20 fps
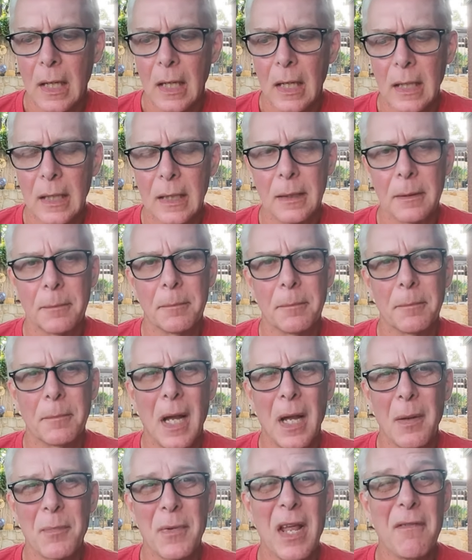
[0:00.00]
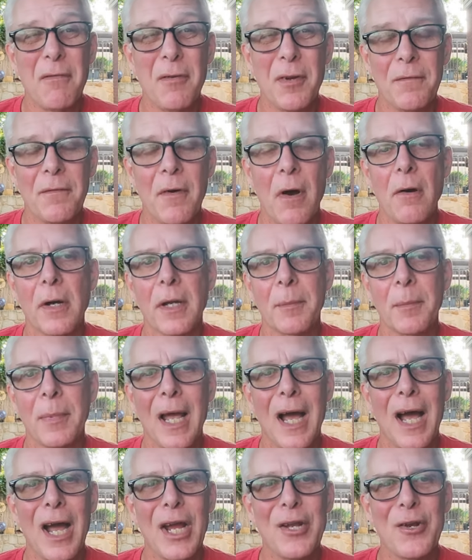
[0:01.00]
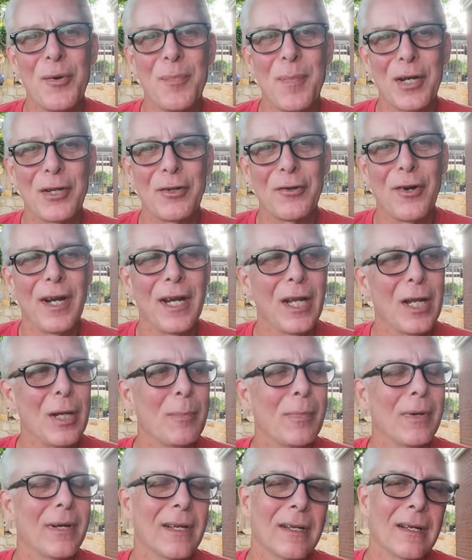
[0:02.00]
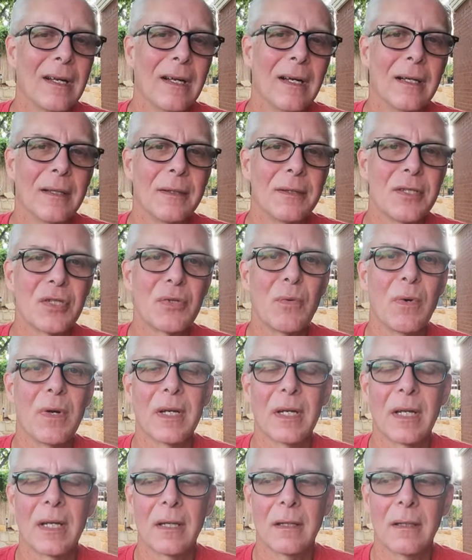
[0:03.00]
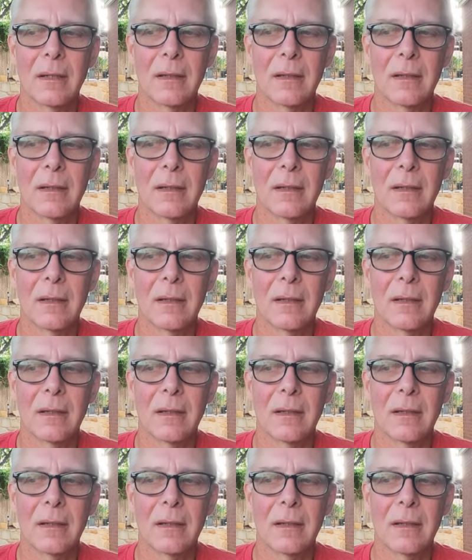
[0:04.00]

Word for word: Uh, I'm definitely falling behind on my training, but uh, just wanted to.